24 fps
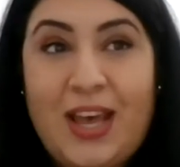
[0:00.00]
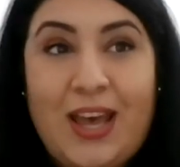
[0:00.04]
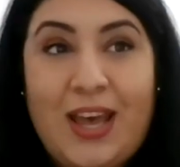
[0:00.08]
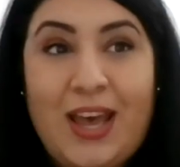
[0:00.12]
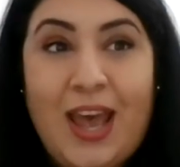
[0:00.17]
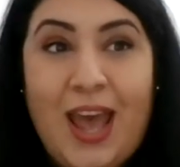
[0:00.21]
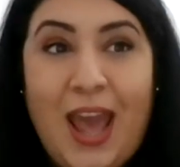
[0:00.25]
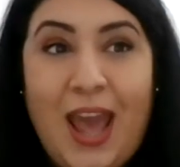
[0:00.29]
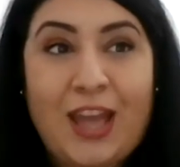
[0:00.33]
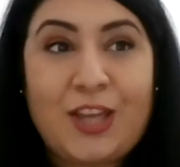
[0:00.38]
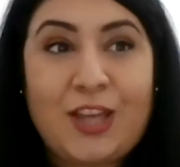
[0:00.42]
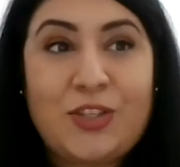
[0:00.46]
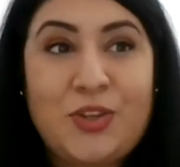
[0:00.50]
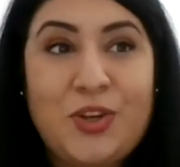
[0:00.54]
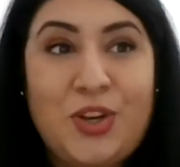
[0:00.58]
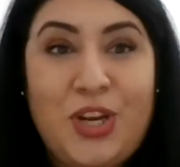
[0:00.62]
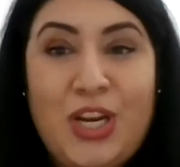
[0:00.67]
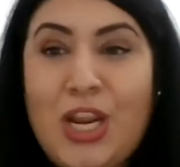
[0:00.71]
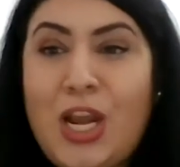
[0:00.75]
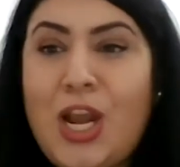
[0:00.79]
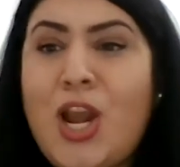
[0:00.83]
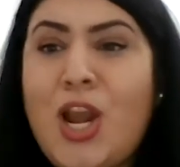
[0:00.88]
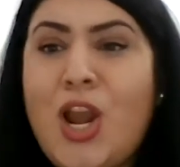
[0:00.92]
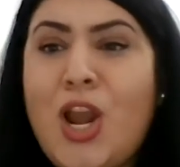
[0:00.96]

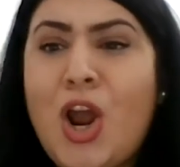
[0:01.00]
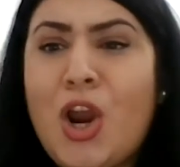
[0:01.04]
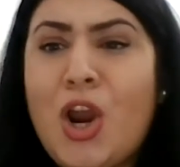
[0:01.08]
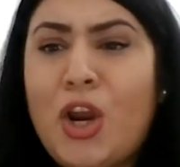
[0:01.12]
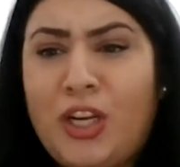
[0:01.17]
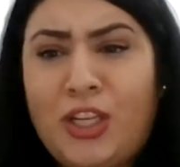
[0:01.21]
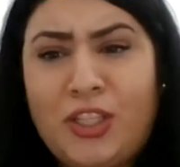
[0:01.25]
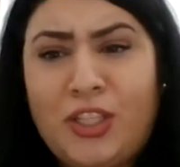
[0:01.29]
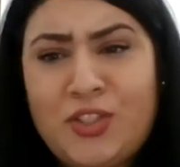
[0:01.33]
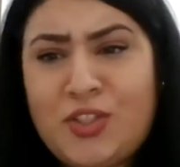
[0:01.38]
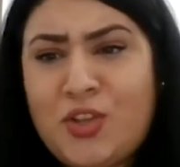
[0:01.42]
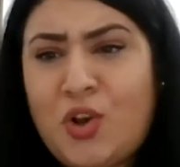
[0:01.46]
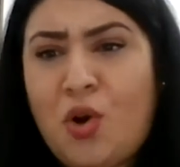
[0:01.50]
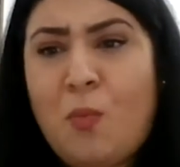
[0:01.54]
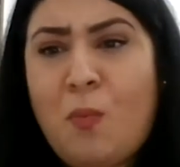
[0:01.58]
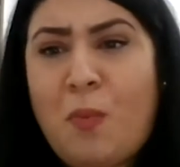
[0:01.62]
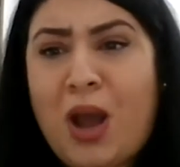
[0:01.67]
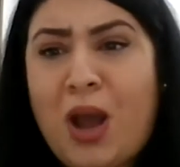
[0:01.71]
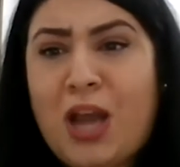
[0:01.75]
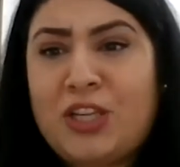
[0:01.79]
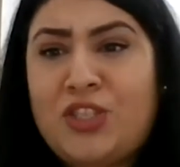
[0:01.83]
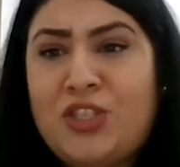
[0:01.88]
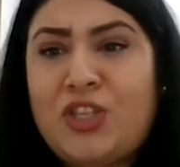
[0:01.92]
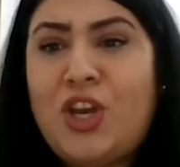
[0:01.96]
actually learning so
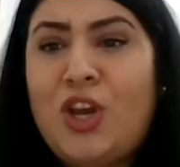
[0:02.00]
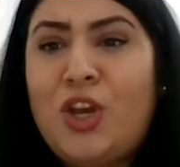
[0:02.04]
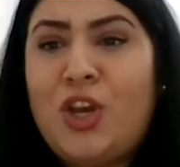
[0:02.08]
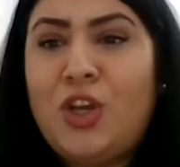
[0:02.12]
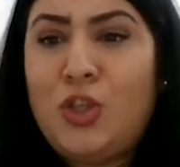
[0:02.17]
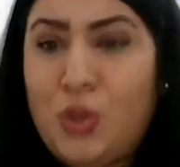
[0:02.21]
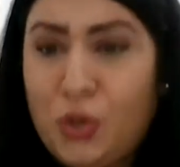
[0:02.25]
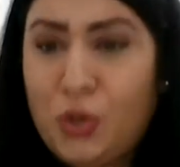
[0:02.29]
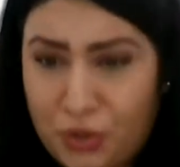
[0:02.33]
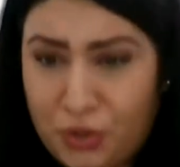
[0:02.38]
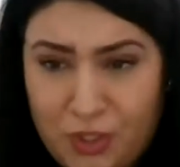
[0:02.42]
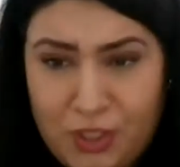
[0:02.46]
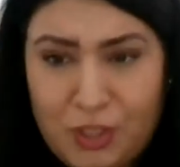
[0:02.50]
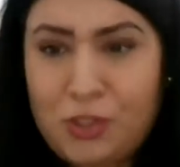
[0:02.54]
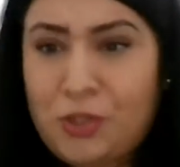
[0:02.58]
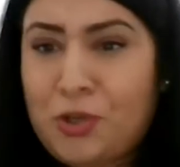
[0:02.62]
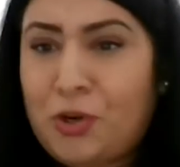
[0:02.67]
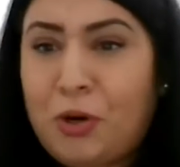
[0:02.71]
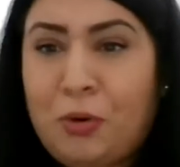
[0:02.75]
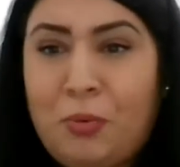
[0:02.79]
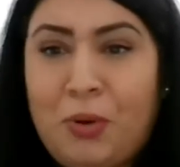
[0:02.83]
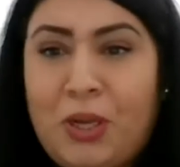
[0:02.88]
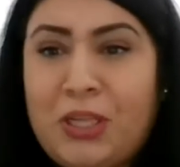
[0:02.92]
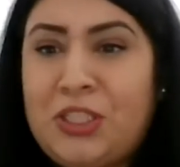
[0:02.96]
much. You think
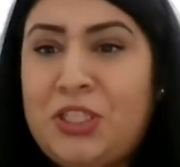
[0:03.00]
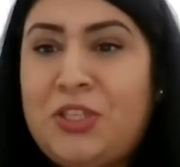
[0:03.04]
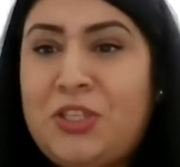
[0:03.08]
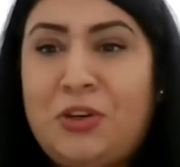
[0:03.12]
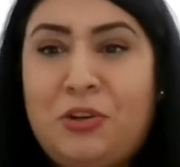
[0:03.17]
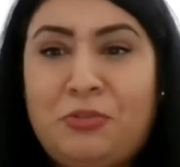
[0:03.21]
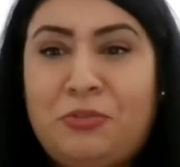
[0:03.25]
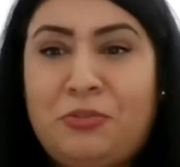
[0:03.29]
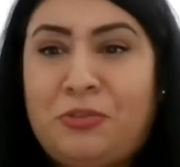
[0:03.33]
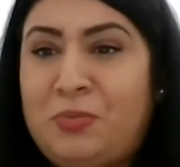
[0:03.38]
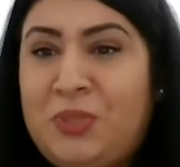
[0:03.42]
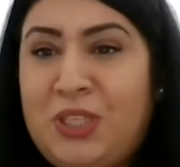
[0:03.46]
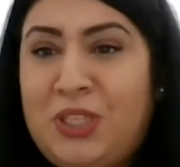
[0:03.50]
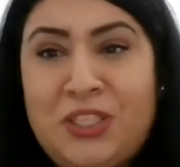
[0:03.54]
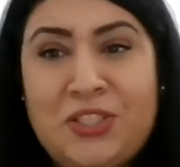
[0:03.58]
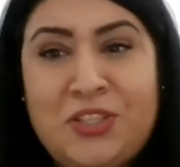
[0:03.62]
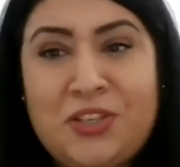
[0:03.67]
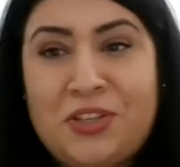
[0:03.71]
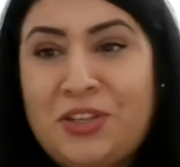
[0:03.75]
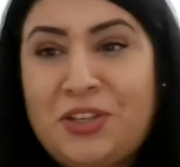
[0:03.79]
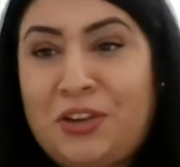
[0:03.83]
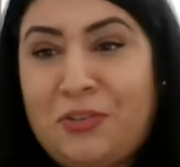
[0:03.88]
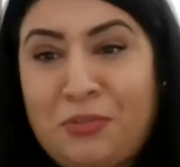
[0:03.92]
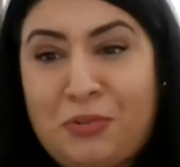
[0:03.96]
you already know from the
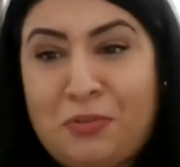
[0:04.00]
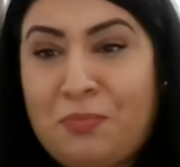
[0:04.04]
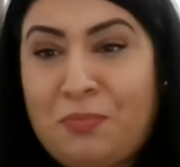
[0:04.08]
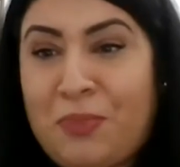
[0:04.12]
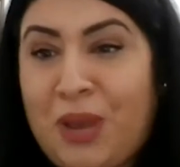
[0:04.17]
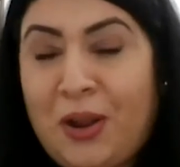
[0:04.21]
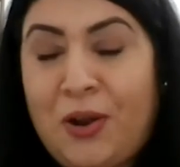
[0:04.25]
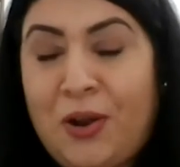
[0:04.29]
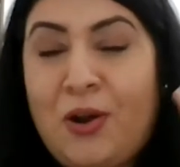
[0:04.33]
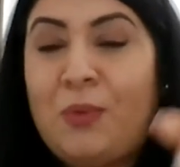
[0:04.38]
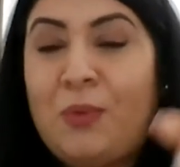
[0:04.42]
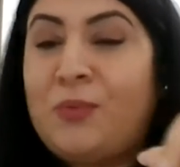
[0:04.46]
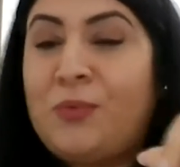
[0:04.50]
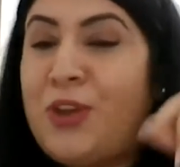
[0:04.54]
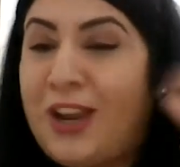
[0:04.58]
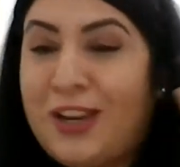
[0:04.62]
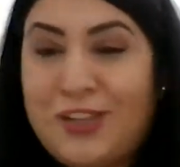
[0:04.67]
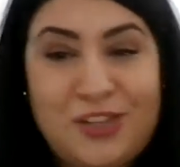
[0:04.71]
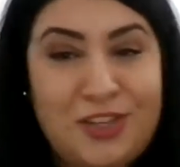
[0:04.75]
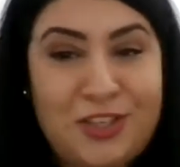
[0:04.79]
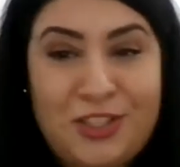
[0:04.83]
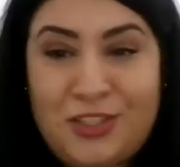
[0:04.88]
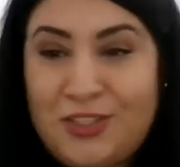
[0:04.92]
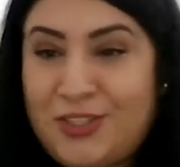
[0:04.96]
internet, from back home, you
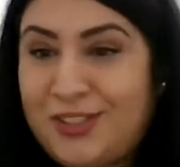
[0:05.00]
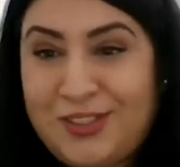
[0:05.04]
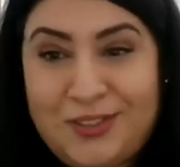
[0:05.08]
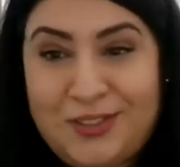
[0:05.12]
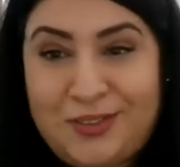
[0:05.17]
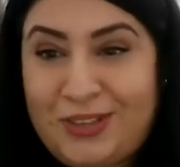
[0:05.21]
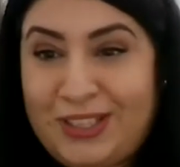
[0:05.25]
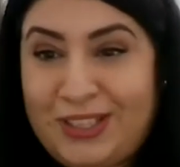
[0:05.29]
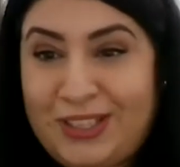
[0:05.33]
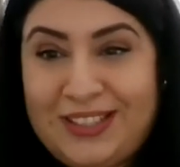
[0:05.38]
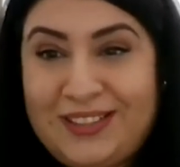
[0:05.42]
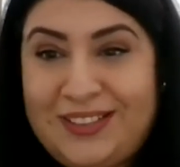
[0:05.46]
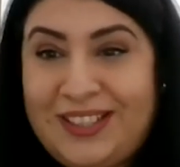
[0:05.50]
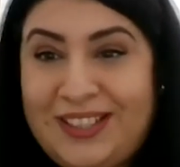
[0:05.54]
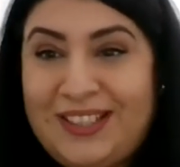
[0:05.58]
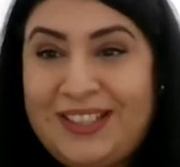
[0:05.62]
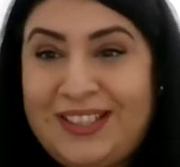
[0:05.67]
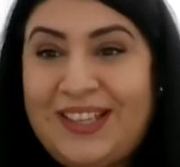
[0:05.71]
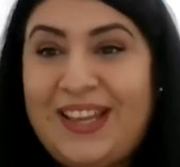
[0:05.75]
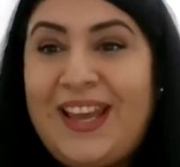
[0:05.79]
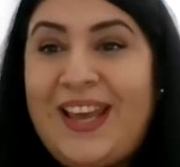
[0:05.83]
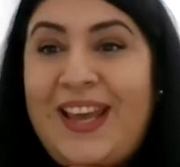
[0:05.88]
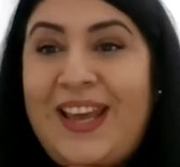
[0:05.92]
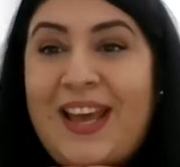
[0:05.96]
actually don't know anything.